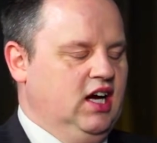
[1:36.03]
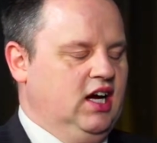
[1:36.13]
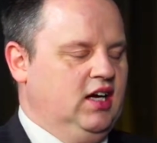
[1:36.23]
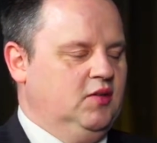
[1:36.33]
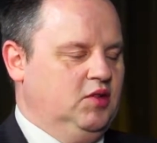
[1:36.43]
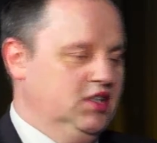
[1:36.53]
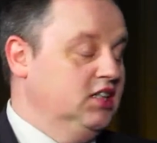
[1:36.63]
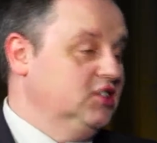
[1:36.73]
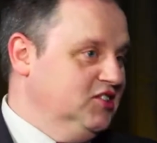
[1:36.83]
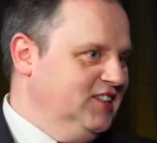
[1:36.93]
uh, well,
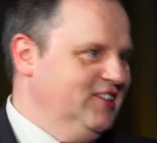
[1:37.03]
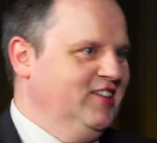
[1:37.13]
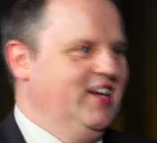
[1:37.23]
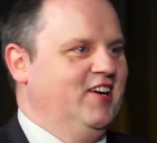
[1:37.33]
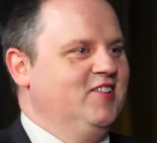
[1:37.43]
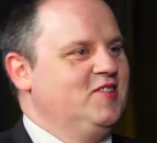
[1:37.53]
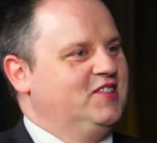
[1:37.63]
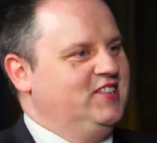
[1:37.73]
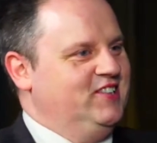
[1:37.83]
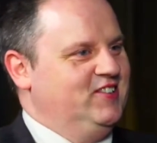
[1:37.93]
not so secret now,
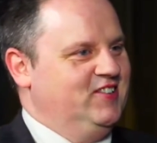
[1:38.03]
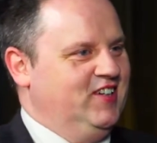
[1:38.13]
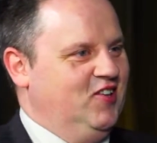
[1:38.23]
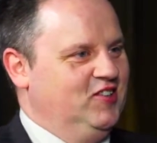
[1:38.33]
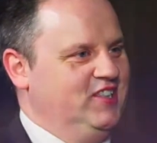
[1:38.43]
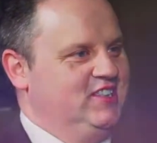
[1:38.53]
to only